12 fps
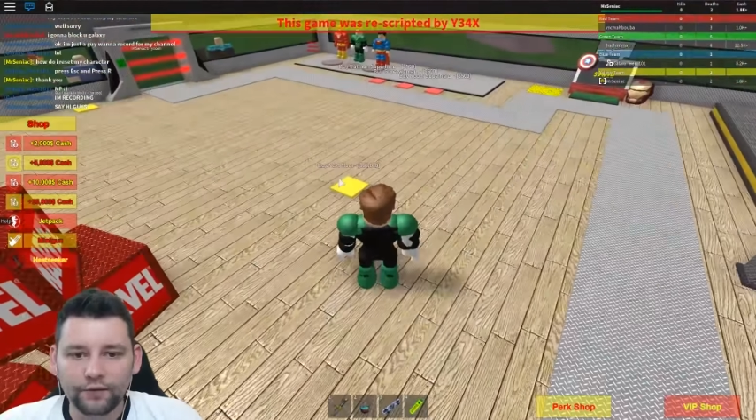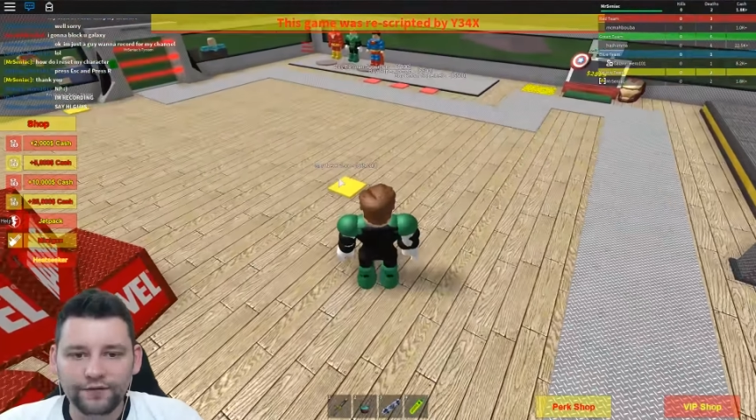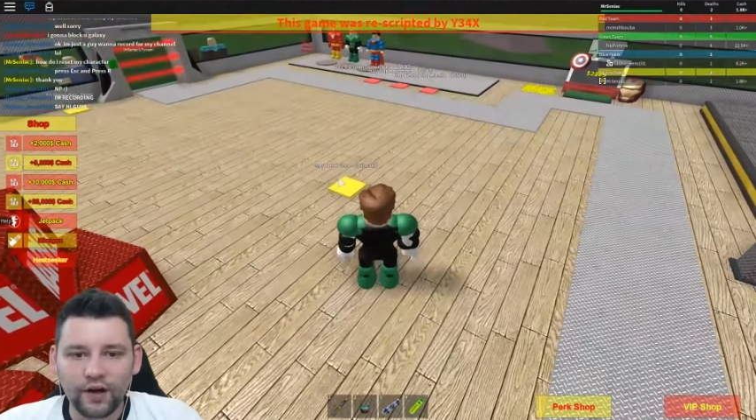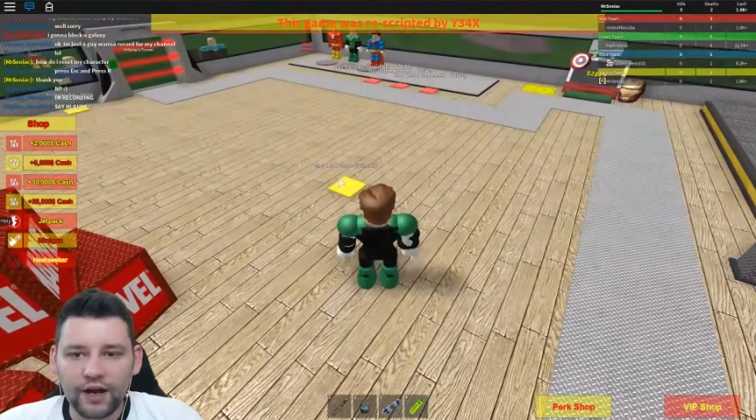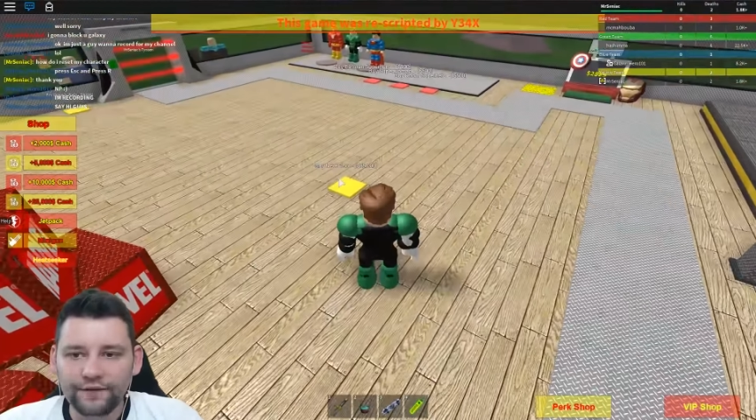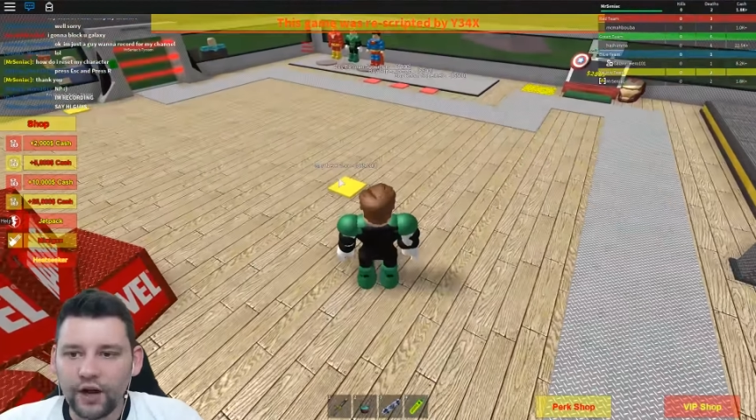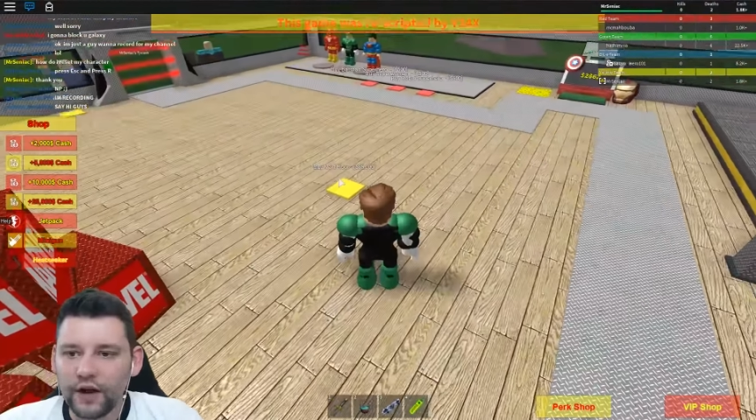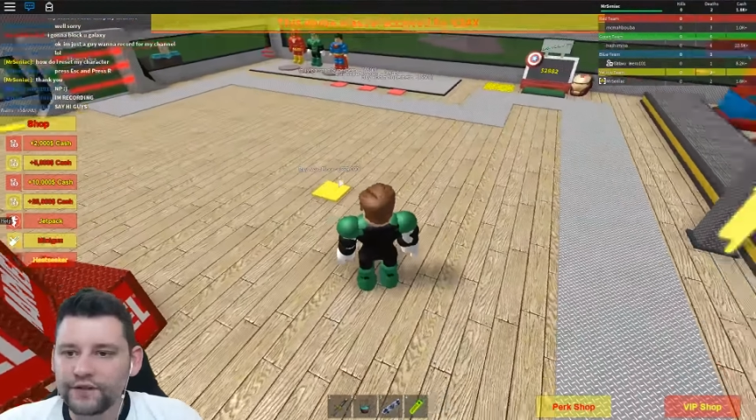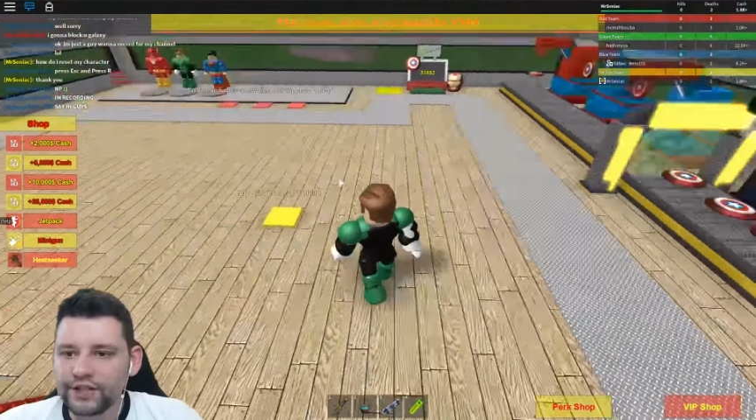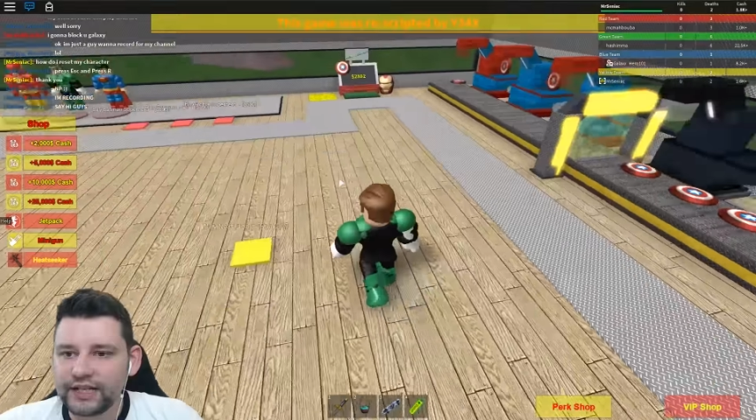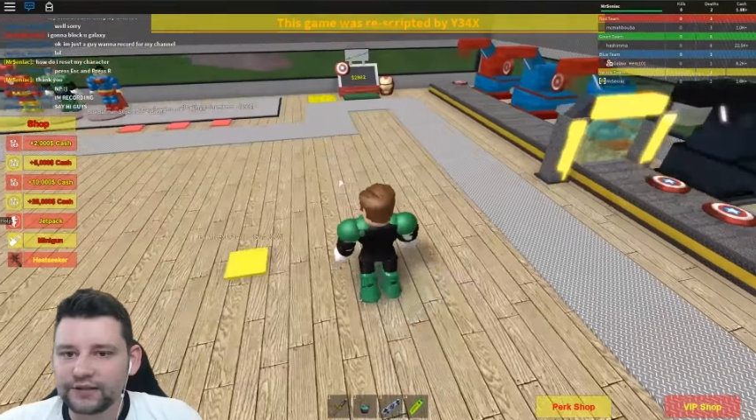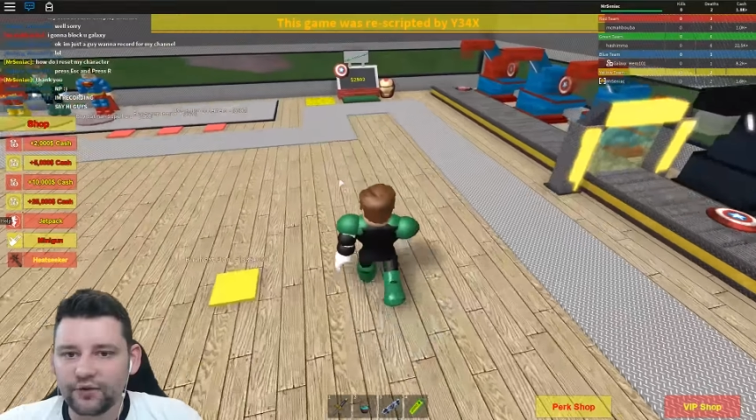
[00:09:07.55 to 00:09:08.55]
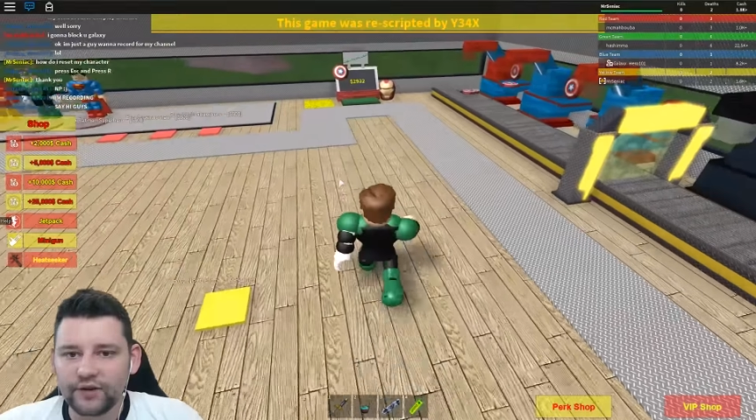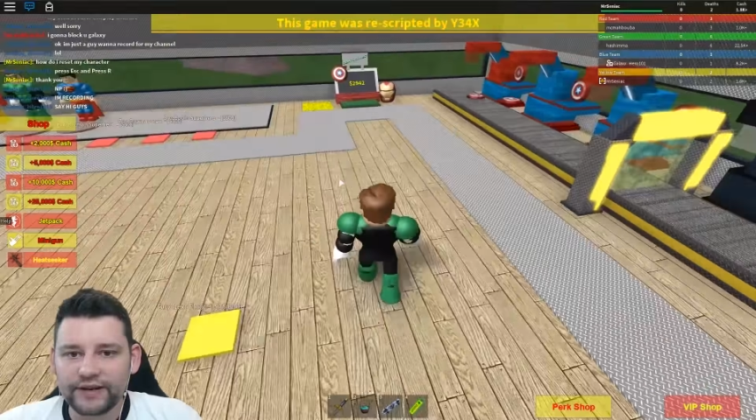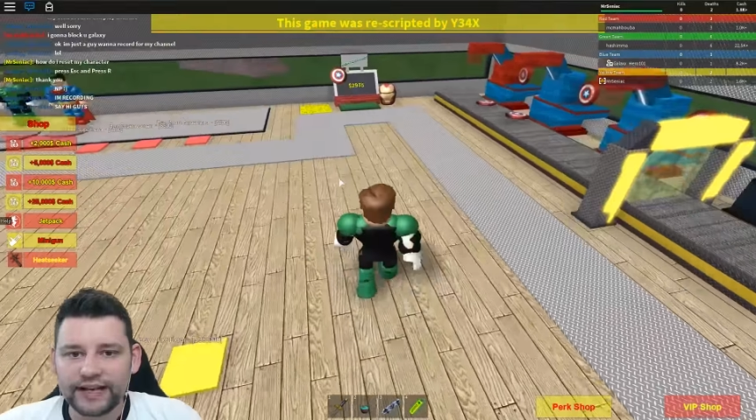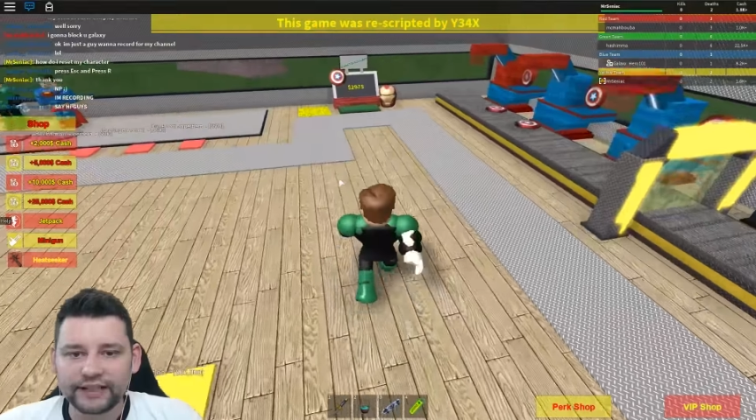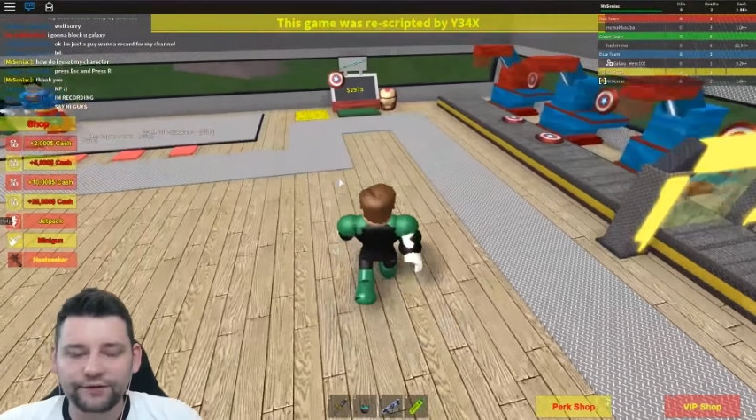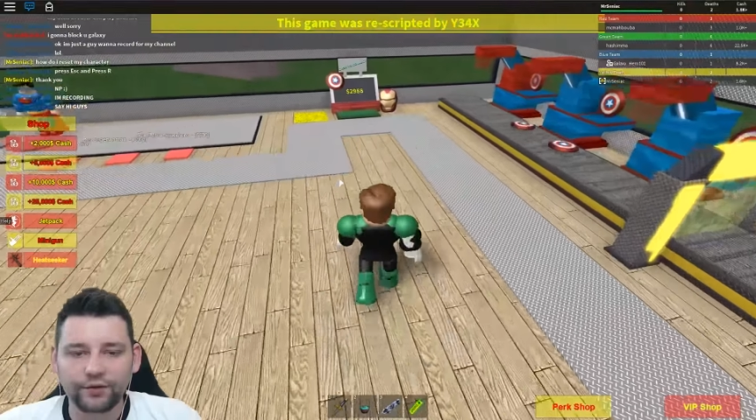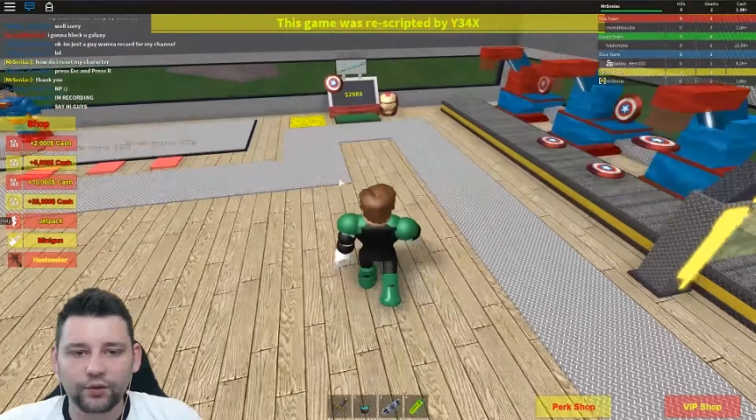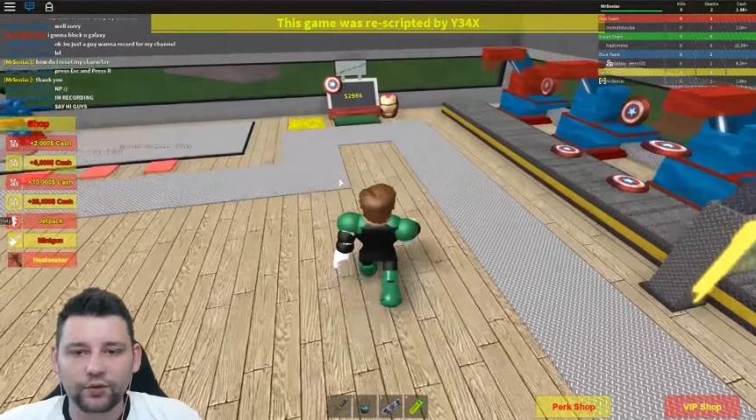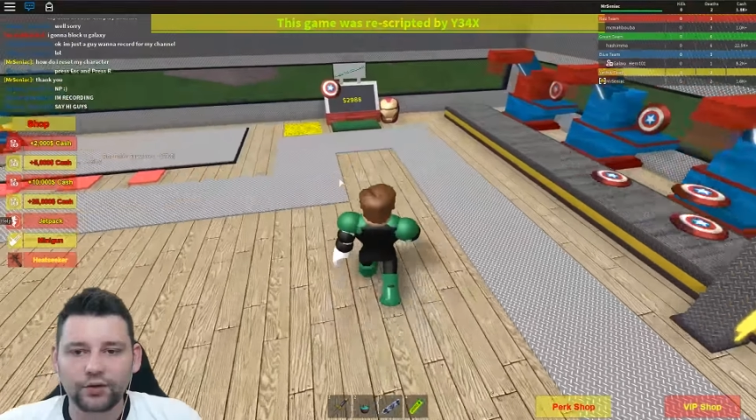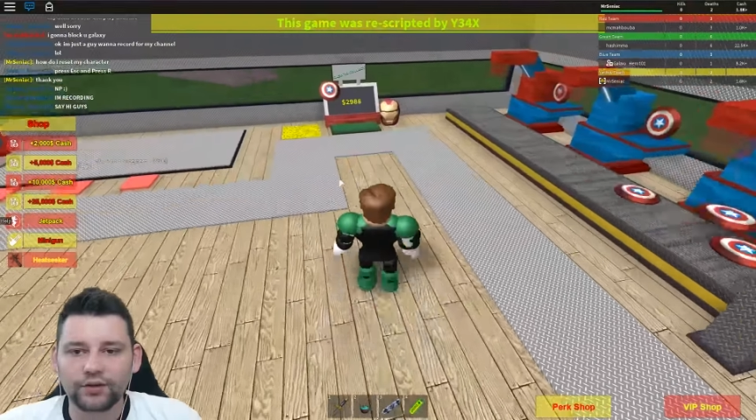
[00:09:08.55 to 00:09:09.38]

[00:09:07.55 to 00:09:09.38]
35 G's for our next floor?